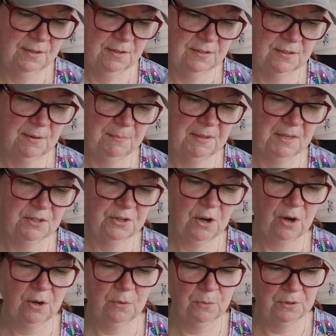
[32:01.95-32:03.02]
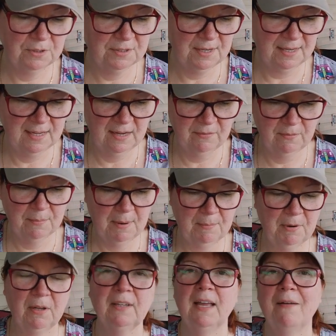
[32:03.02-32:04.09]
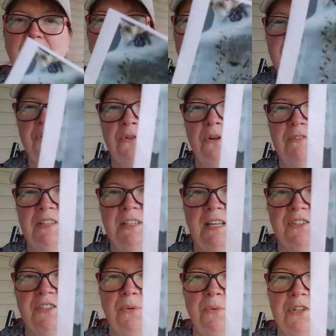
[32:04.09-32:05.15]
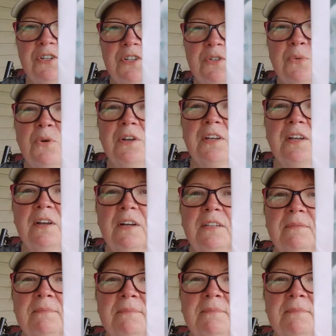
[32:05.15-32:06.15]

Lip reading: something Dogwoods. I can't remember. I only have a picture of it. That's the one she's working on,